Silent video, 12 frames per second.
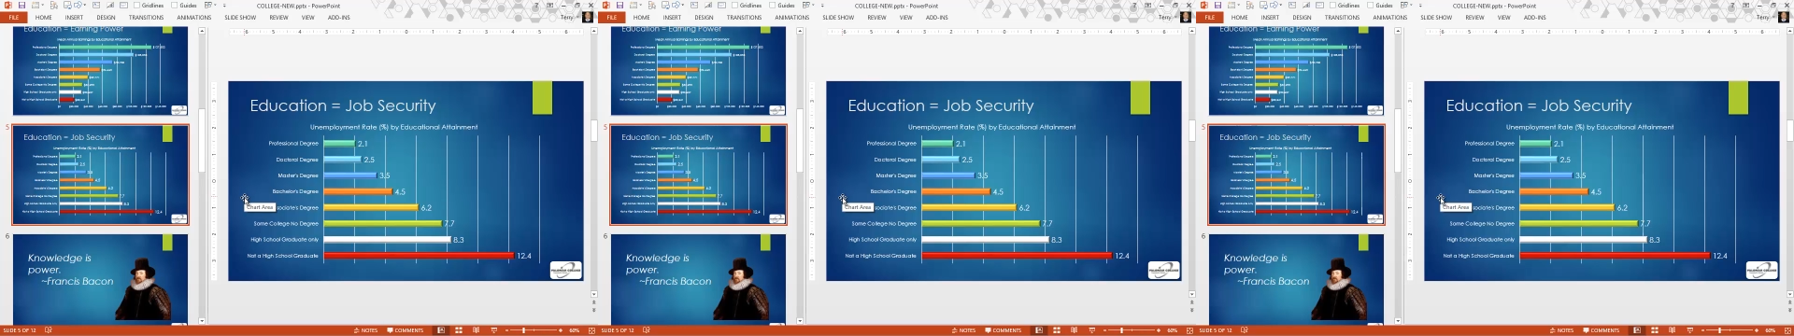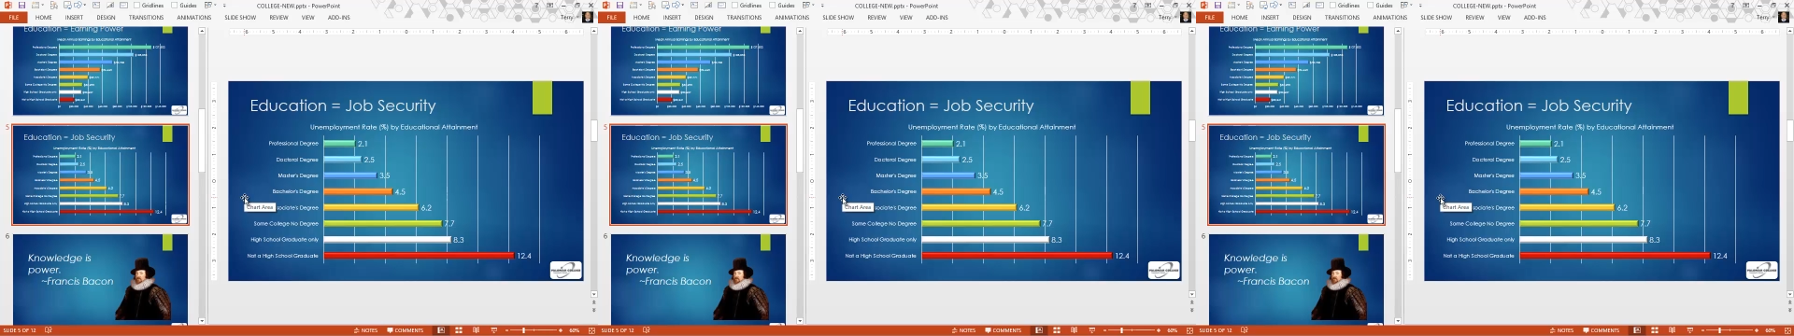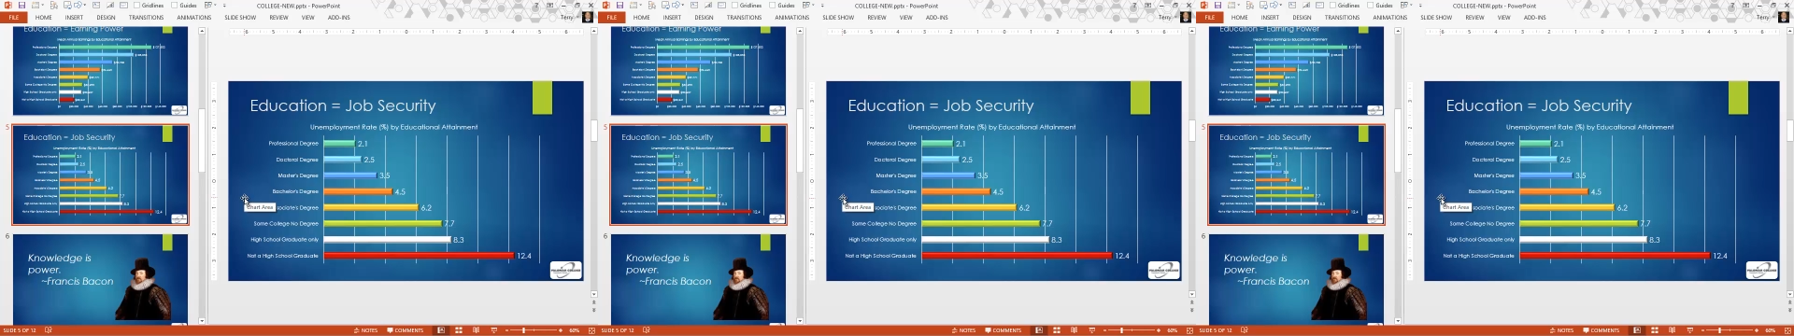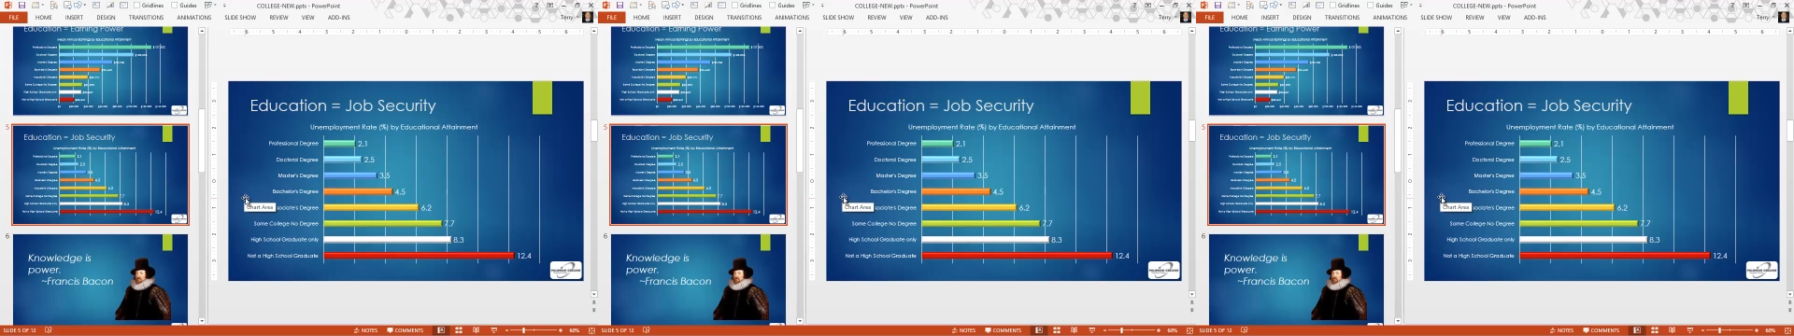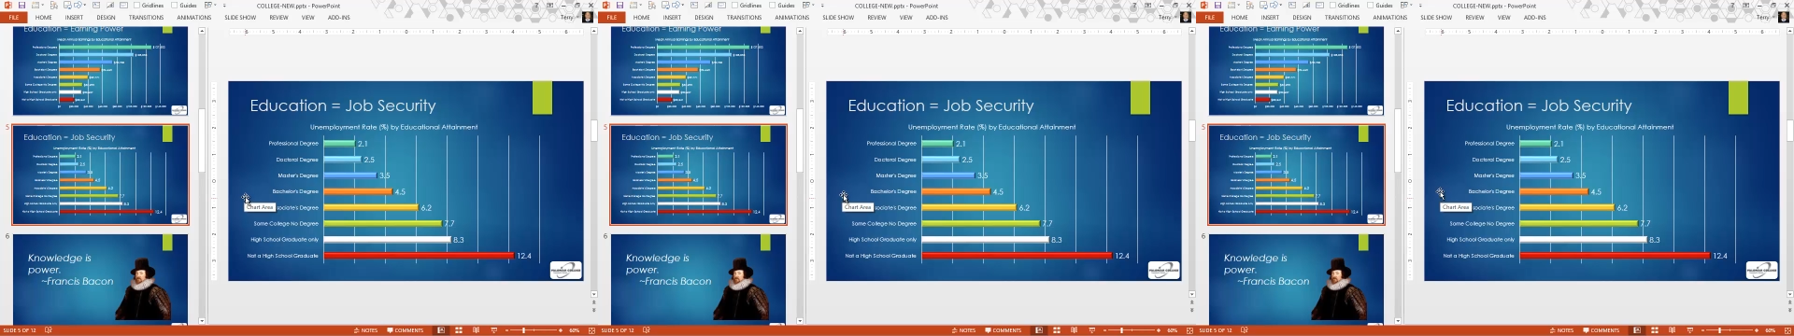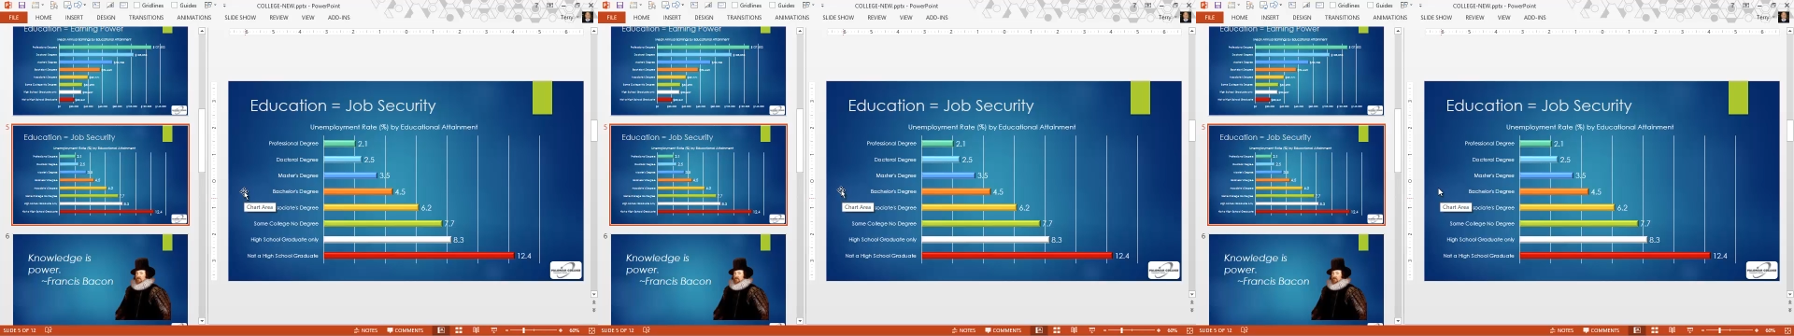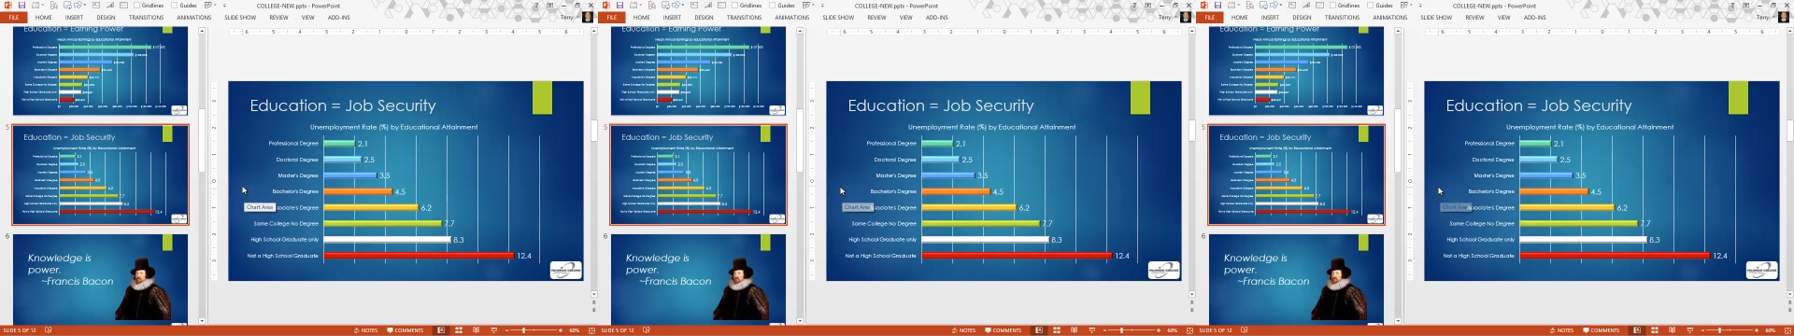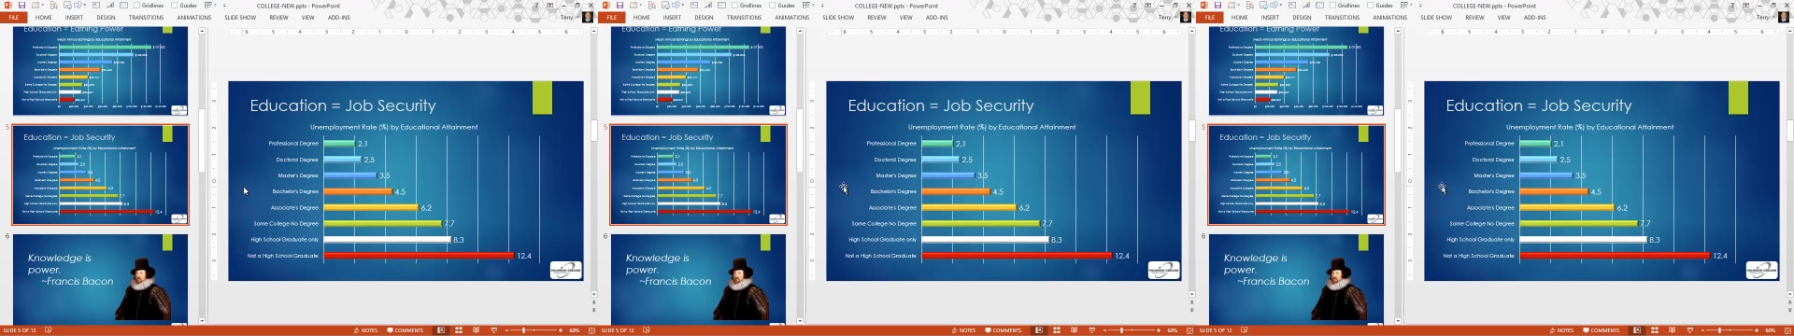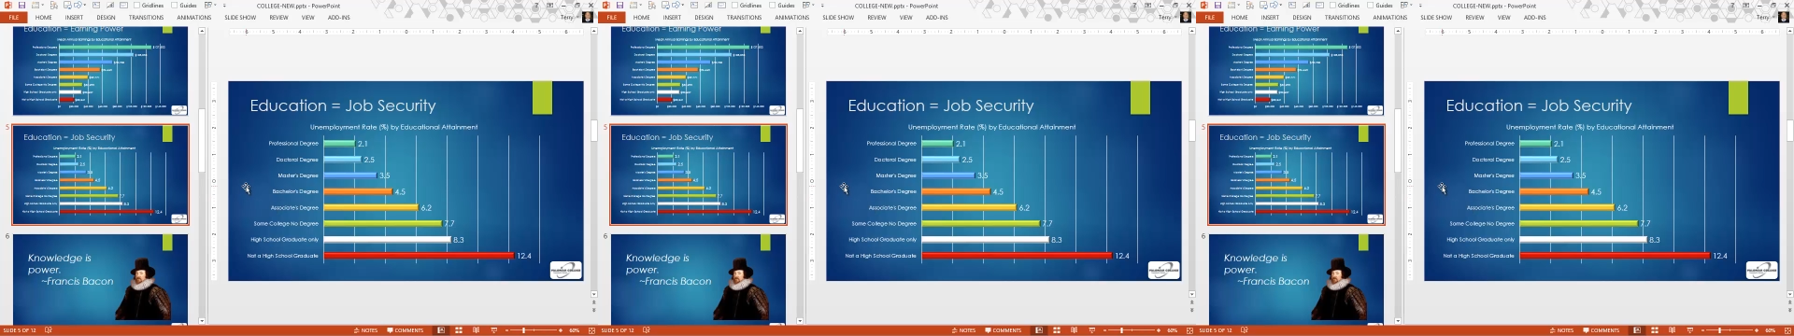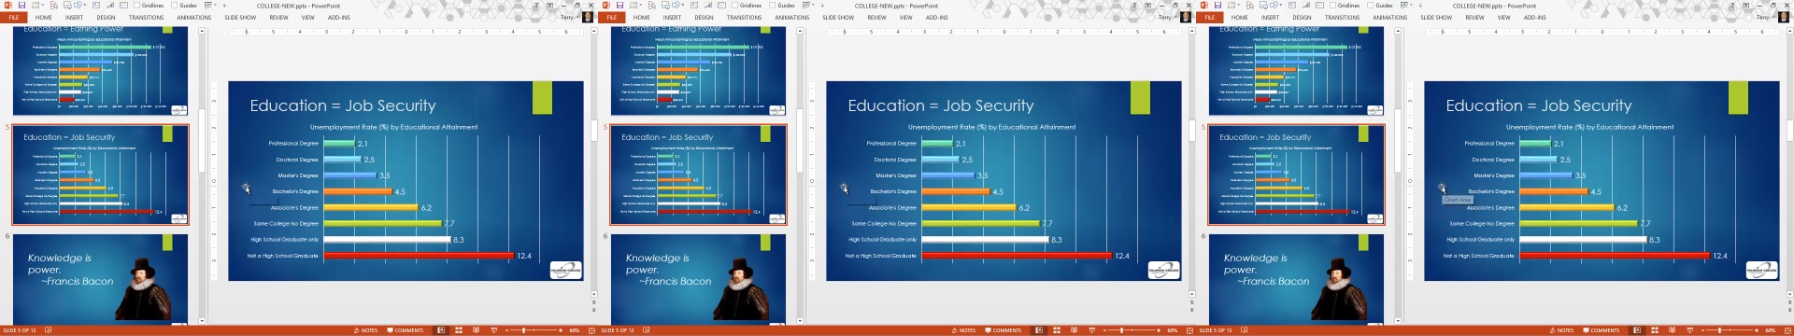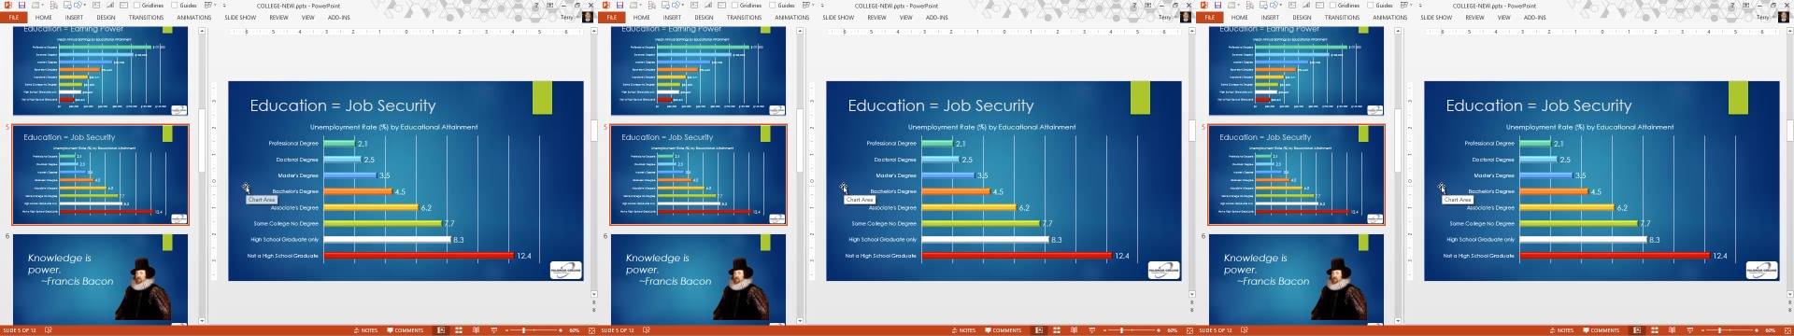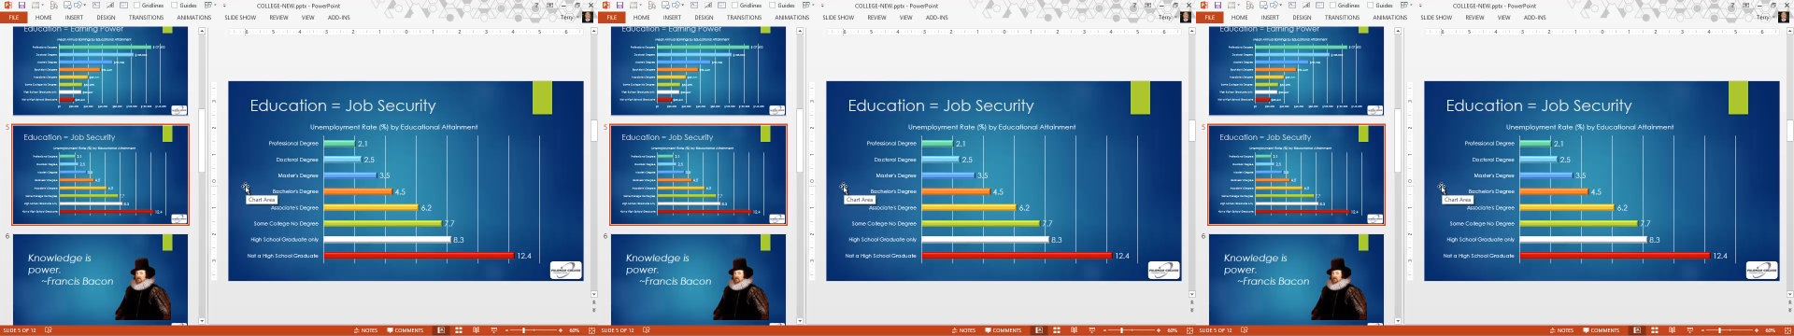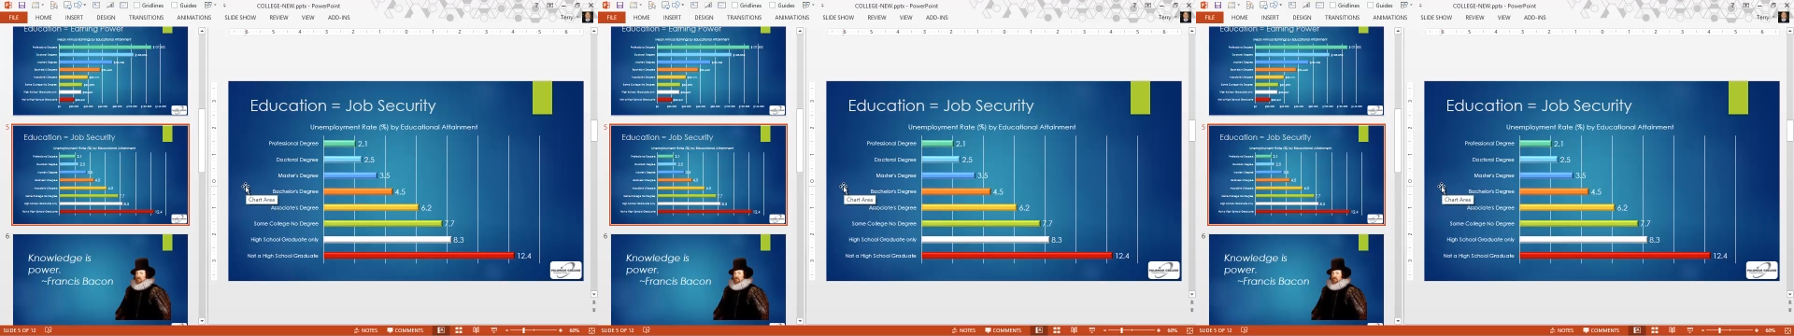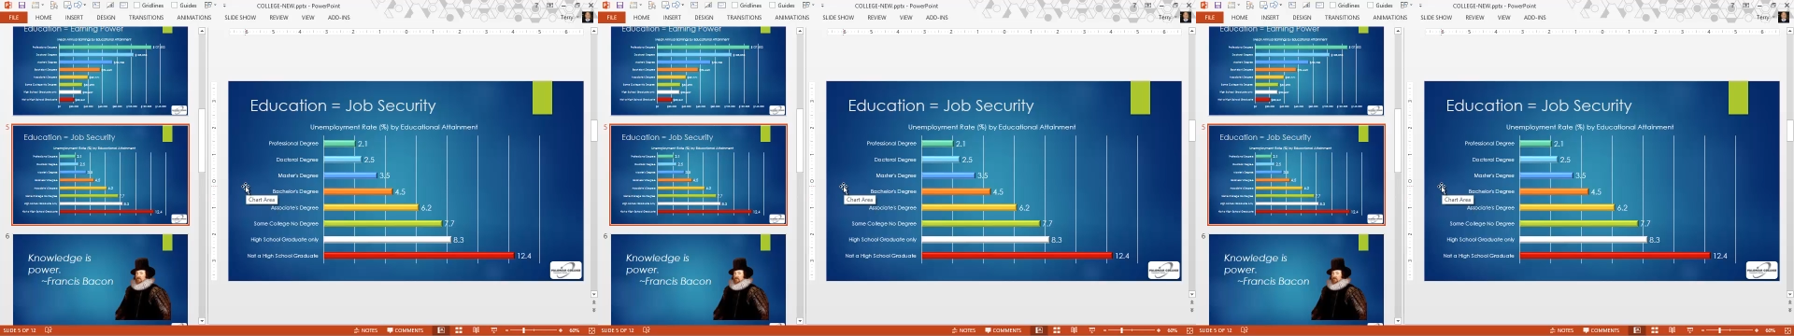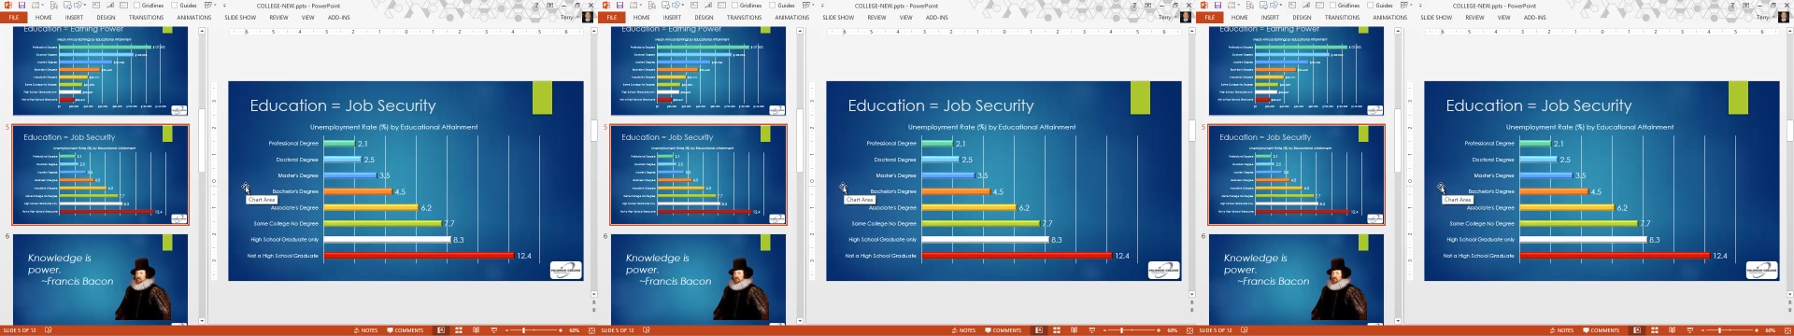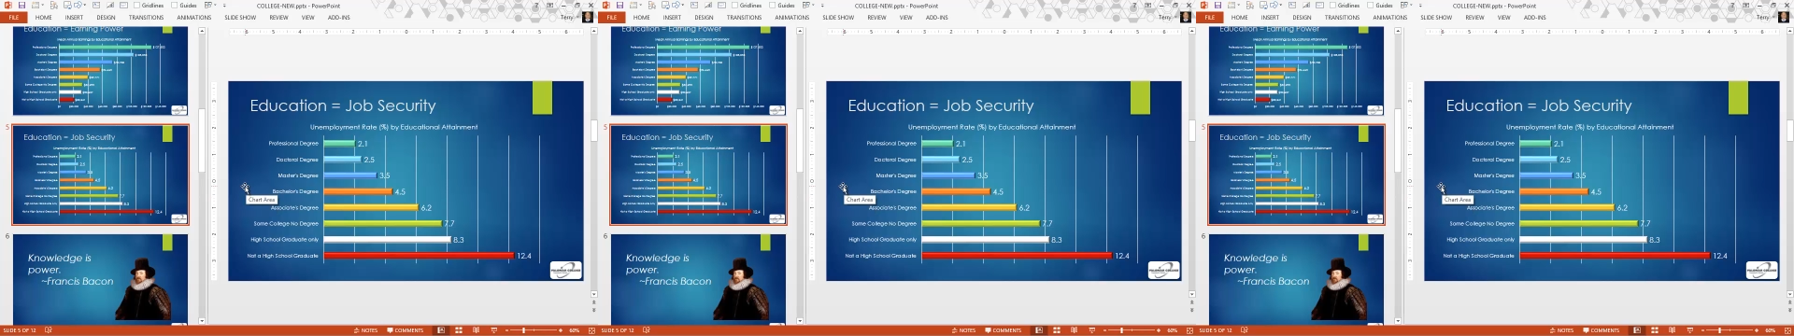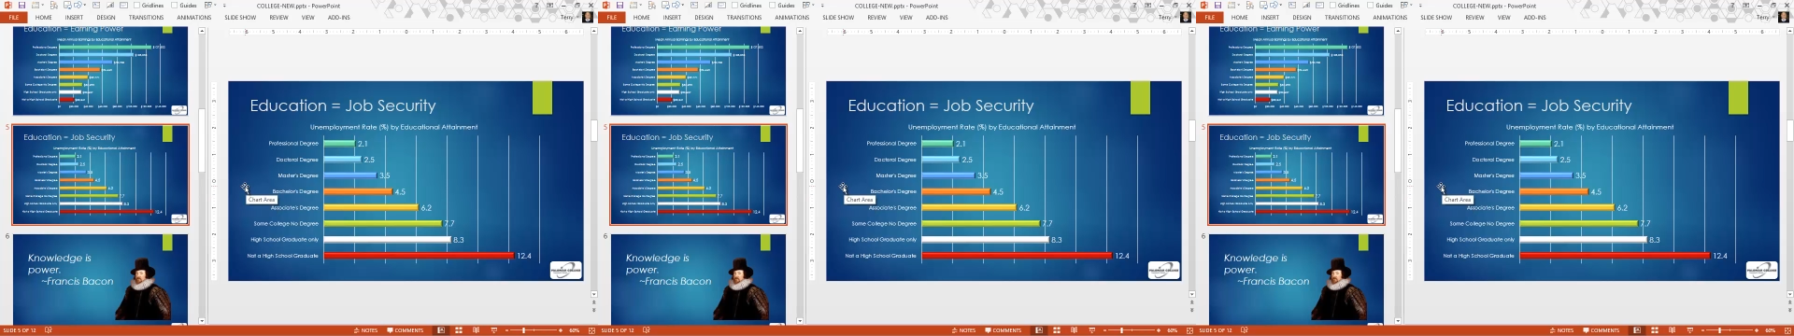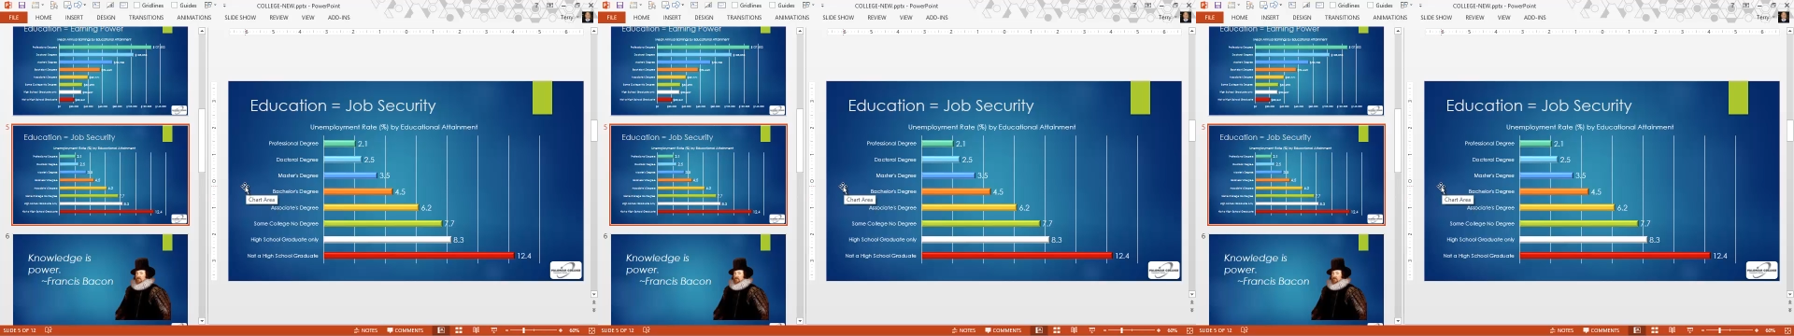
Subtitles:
Nobody's mouth can be seen.